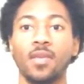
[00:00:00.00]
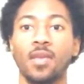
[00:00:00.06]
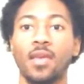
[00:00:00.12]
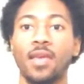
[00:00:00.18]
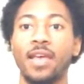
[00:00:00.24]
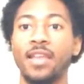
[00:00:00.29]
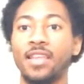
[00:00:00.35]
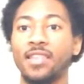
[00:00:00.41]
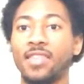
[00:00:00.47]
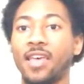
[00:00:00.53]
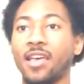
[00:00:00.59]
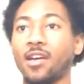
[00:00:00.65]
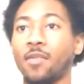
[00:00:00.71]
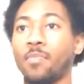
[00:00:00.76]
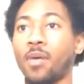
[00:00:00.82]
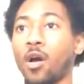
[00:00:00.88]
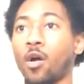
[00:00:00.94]
anything
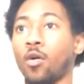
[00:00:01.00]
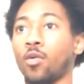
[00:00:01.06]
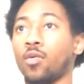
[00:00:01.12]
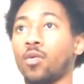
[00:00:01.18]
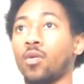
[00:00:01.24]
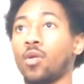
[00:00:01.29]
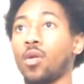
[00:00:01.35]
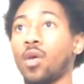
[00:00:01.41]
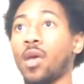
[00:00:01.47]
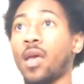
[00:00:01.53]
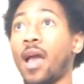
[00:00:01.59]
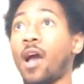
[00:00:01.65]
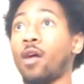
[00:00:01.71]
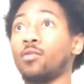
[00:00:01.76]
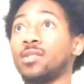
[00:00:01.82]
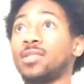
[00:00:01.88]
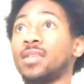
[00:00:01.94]
about
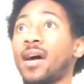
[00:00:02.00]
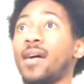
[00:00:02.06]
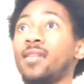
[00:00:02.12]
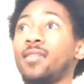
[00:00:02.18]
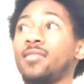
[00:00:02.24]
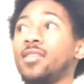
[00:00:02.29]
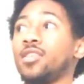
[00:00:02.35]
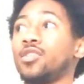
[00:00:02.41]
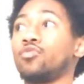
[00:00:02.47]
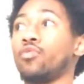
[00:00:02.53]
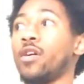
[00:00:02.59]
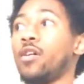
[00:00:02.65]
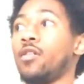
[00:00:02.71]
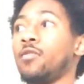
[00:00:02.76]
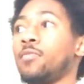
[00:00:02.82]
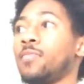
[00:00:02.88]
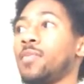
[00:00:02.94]
outside of this
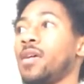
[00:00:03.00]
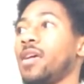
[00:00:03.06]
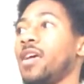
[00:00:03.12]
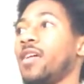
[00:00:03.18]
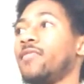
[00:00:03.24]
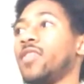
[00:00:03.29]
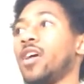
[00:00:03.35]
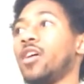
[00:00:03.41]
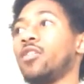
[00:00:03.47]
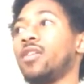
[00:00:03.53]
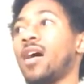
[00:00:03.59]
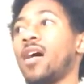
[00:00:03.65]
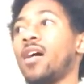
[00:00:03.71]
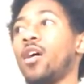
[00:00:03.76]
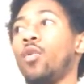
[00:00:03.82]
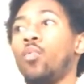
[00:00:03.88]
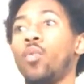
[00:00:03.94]
realm, if they're
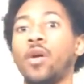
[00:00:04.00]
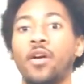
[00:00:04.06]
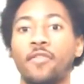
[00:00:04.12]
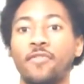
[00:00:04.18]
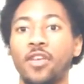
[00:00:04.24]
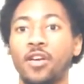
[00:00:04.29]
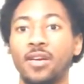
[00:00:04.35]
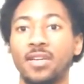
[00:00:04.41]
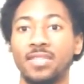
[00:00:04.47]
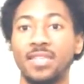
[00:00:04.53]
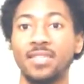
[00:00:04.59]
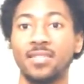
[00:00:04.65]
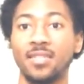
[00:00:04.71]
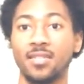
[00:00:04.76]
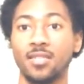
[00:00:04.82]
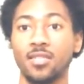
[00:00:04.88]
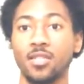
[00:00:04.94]
not aware of their
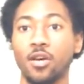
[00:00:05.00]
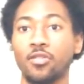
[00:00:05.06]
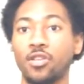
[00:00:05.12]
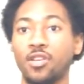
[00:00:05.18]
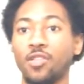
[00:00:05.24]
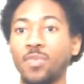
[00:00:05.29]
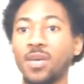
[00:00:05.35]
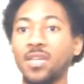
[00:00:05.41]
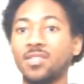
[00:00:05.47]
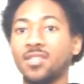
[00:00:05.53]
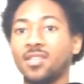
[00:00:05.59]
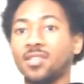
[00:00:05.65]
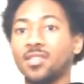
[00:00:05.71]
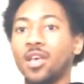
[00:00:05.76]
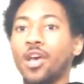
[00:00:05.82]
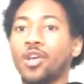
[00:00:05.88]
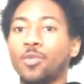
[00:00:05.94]
existence in other
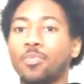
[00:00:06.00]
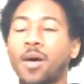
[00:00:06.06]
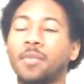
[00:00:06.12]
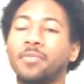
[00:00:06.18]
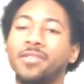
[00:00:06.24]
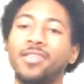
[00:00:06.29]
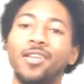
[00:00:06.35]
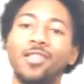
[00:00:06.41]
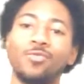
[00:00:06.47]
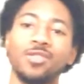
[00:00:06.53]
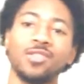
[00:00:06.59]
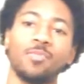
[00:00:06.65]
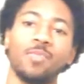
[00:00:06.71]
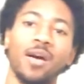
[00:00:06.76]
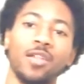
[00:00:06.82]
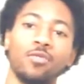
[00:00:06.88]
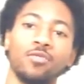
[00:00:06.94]
dimensions, you're probably dealing with
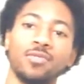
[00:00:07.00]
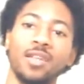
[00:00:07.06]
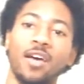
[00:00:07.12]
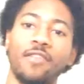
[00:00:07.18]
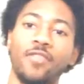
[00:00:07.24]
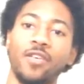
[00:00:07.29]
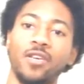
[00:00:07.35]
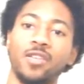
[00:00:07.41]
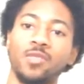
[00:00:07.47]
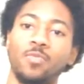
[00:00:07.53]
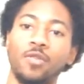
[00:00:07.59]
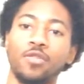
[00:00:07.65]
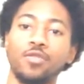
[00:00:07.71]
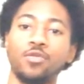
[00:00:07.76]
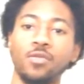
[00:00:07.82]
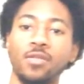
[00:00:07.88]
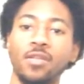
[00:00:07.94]
somebody who's not very
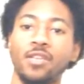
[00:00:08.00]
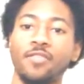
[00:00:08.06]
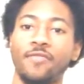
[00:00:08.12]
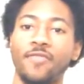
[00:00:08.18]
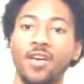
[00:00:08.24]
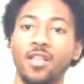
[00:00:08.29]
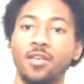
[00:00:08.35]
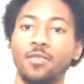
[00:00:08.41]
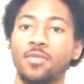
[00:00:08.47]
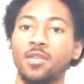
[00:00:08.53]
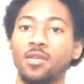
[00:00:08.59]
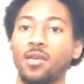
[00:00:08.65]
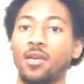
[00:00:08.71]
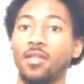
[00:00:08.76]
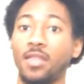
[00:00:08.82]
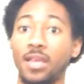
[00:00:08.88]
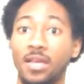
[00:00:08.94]
spiritually developed.
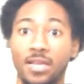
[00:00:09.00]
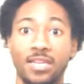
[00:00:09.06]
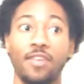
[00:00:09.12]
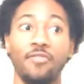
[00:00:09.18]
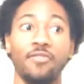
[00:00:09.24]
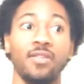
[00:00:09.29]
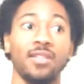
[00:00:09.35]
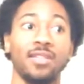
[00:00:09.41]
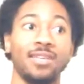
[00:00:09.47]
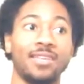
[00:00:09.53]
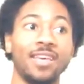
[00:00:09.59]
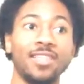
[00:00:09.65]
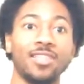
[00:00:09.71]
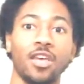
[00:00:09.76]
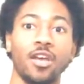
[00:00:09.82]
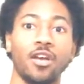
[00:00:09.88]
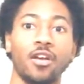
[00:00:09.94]
They can definitely
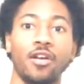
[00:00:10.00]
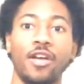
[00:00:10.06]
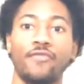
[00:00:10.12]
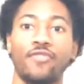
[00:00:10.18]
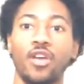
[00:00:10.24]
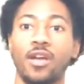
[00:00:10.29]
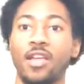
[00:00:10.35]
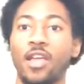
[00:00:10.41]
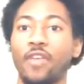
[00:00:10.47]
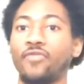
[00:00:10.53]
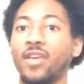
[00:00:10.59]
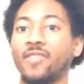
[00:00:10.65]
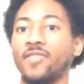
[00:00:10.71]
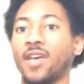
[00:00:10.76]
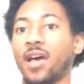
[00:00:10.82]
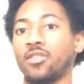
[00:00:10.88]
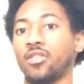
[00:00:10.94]
get there if
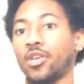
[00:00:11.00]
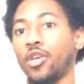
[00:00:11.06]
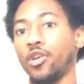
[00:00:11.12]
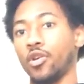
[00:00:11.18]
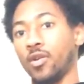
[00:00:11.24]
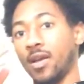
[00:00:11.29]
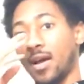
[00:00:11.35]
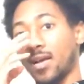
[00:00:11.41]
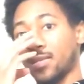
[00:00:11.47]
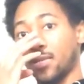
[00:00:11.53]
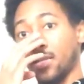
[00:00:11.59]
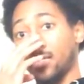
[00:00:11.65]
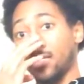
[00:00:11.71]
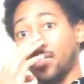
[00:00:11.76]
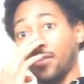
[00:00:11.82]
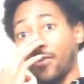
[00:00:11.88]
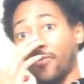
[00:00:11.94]
they've got the curiosity
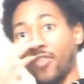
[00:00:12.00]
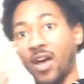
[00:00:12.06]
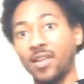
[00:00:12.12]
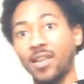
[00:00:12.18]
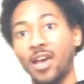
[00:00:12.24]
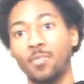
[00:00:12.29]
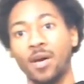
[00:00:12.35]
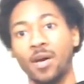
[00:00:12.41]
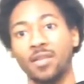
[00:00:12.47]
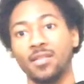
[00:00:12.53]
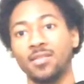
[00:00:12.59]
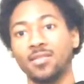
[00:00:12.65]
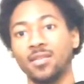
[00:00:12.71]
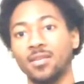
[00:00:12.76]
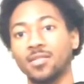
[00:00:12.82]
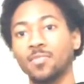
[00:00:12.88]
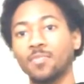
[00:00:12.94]
to find out about these
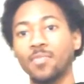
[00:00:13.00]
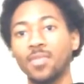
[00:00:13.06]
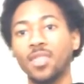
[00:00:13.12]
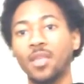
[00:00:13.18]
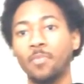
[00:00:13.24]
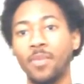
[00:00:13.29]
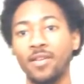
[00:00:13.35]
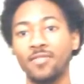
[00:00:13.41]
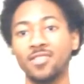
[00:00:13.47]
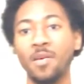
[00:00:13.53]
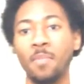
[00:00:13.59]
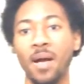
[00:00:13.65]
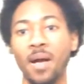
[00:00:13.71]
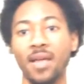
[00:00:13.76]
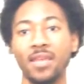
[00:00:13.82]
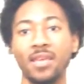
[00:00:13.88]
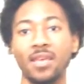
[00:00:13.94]
things. But if
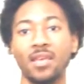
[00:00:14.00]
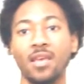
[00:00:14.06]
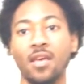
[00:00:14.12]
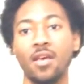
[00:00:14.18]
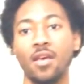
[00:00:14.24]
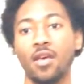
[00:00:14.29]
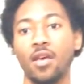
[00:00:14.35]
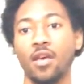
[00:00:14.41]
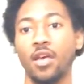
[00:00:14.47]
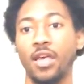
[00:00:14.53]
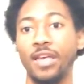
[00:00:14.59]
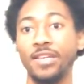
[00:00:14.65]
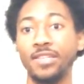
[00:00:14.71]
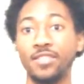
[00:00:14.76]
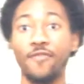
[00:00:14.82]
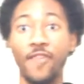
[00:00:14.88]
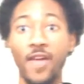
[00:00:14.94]
somebody
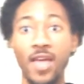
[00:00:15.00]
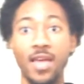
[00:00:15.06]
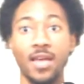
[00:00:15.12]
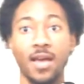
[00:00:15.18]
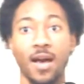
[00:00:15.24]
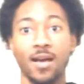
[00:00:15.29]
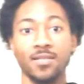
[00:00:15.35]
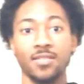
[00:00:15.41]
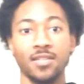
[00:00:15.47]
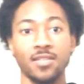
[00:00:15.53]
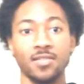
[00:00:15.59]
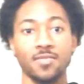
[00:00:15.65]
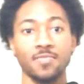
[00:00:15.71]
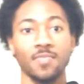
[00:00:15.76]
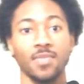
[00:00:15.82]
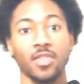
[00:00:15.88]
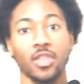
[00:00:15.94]
is fake conscious,
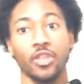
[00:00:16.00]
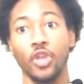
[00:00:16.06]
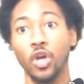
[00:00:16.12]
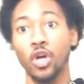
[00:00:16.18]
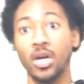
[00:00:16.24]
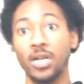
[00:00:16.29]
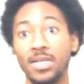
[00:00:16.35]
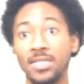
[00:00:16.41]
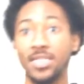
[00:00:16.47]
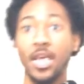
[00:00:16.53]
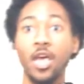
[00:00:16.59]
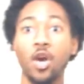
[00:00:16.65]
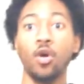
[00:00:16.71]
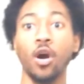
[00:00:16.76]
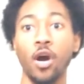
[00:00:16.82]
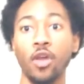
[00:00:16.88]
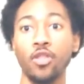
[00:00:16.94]
they're going to
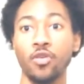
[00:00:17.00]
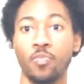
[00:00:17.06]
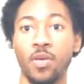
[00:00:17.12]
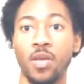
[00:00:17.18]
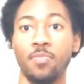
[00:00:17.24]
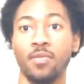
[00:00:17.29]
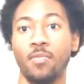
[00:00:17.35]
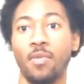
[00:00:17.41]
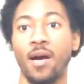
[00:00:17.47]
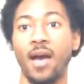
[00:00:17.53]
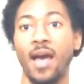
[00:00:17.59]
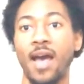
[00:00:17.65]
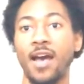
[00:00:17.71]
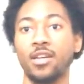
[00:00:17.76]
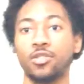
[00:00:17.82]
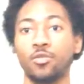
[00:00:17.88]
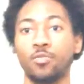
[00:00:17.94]
tell other people about
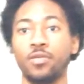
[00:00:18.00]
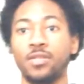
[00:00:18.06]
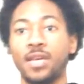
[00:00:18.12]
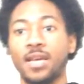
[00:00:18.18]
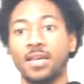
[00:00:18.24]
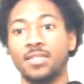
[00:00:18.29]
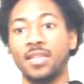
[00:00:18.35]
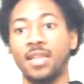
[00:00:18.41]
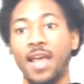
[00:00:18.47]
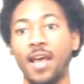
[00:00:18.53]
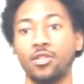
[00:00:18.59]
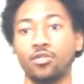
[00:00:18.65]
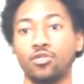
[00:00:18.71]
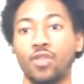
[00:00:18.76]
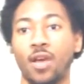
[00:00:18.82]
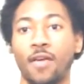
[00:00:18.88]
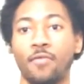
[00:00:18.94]
astral projection,
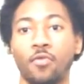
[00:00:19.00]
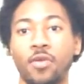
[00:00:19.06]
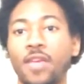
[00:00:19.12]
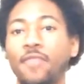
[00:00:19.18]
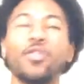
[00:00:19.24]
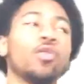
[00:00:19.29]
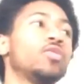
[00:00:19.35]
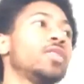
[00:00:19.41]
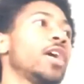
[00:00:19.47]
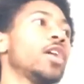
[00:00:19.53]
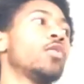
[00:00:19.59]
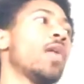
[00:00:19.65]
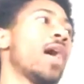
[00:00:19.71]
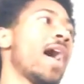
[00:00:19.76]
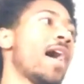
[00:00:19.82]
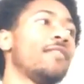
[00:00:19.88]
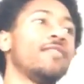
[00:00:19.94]
astral travel, even though they don't
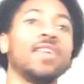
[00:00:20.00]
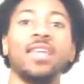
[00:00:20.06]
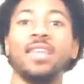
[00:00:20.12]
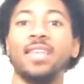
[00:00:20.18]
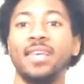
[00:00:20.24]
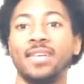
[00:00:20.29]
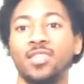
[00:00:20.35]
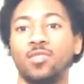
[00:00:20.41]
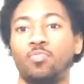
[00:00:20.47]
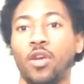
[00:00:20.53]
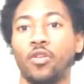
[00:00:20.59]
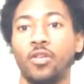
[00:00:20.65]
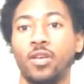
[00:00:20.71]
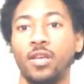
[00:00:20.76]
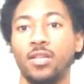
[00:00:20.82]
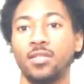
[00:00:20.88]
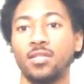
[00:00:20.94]
have any
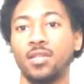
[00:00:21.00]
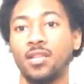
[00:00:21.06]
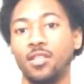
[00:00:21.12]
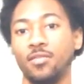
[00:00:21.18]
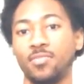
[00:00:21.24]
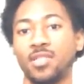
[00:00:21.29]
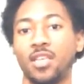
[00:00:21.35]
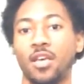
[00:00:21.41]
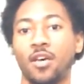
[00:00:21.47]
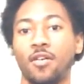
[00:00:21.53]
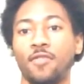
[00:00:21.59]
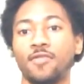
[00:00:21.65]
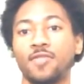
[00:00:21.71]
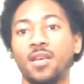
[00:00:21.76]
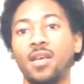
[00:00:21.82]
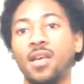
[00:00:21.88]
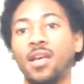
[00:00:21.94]
experience
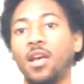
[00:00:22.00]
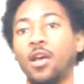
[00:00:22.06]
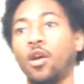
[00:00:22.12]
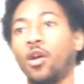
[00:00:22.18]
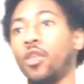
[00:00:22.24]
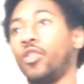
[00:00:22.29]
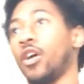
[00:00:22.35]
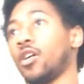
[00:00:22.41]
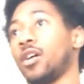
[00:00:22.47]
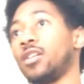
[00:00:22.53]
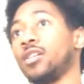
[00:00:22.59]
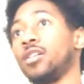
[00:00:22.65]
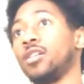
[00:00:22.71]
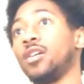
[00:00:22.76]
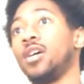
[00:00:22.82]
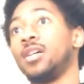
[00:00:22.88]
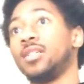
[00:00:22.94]
themselves. They're going
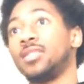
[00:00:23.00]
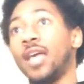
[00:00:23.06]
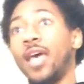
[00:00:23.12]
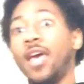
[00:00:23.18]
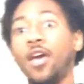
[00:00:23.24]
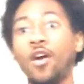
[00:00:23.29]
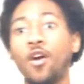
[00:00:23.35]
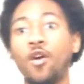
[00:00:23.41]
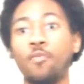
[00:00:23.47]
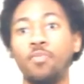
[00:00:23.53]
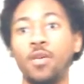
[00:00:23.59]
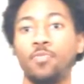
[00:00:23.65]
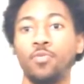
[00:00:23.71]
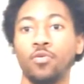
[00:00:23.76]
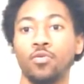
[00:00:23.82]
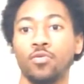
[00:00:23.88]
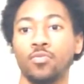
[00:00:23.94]
to tell
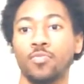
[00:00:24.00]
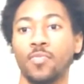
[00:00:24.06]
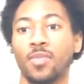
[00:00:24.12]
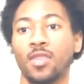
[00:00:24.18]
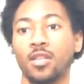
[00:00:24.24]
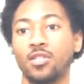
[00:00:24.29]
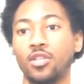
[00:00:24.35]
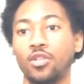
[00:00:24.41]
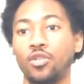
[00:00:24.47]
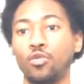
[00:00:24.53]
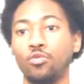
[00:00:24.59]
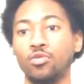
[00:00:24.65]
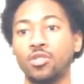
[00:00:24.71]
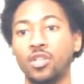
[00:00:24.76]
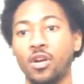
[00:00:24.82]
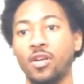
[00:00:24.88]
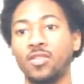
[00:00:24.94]
people to do
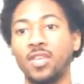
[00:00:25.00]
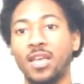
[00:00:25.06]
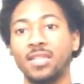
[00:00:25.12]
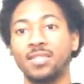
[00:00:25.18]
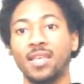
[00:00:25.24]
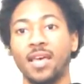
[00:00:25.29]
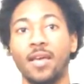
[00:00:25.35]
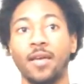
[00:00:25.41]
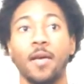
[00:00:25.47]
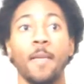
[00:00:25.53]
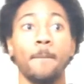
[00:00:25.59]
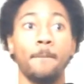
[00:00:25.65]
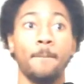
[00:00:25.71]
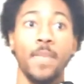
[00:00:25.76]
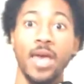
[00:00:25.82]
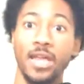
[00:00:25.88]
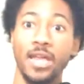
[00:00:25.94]
certain things like
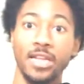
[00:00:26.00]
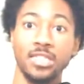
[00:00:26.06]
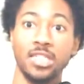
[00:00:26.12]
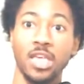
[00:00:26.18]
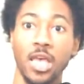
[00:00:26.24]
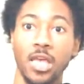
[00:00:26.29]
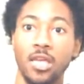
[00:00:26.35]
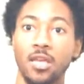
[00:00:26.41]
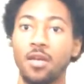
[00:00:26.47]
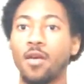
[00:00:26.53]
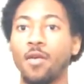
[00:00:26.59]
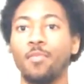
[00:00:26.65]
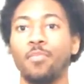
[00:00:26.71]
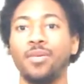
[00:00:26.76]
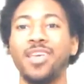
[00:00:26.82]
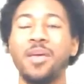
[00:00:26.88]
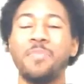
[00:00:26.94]
meditate,
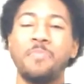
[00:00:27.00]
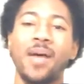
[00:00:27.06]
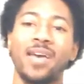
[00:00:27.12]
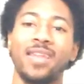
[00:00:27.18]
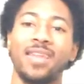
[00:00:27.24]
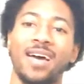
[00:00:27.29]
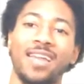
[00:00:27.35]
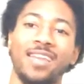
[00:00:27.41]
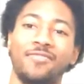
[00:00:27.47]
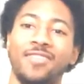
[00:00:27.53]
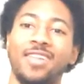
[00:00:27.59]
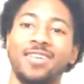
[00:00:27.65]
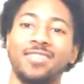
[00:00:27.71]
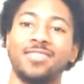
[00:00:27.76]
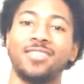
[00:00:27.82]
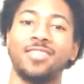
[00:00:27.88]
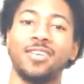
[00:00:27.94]
but they might not even
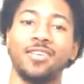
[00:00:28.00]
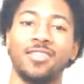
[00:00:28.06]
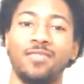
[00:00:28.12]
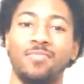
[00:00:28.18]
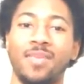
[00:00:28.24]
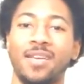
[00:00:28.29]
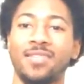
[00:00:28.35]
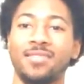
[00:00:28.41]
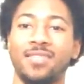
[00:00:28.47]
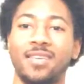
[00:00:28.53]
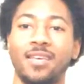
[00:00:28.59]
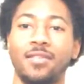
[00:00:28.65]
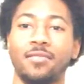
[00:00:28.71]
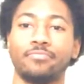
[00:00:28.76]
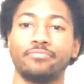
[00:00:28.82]
necessarily meditate.